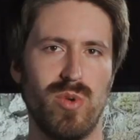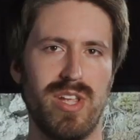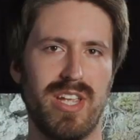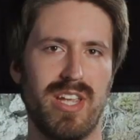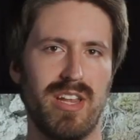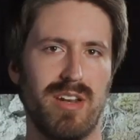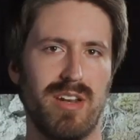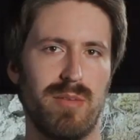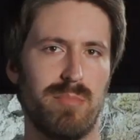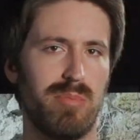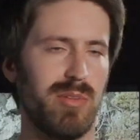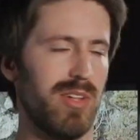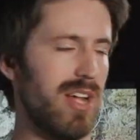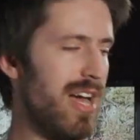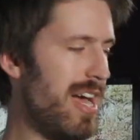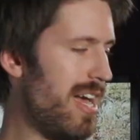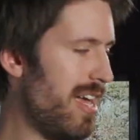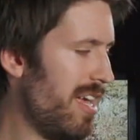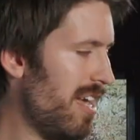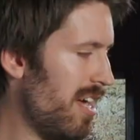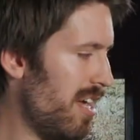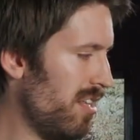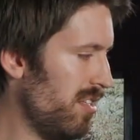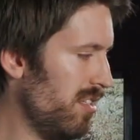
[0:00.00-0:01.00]
we can
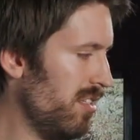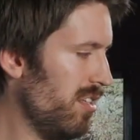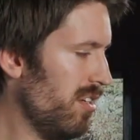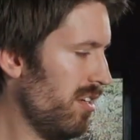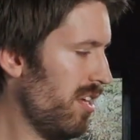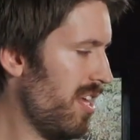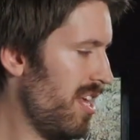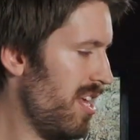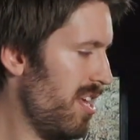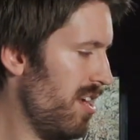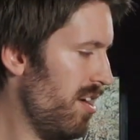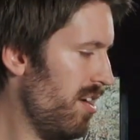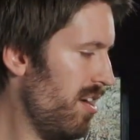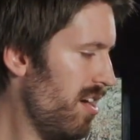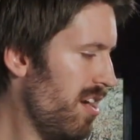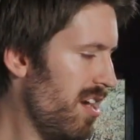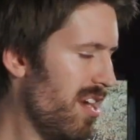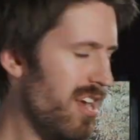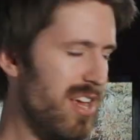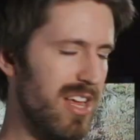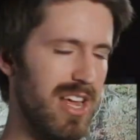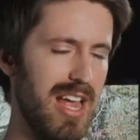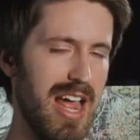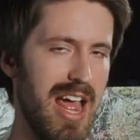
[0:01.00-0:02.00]
apply a look here,
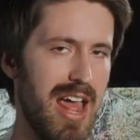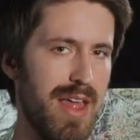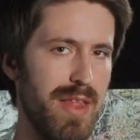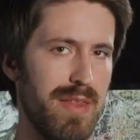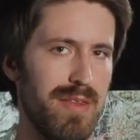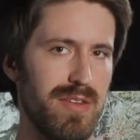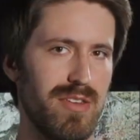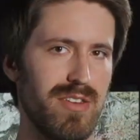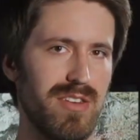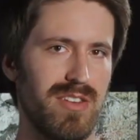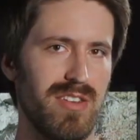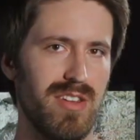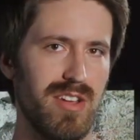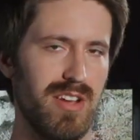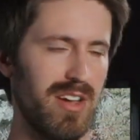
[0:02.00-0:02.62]
and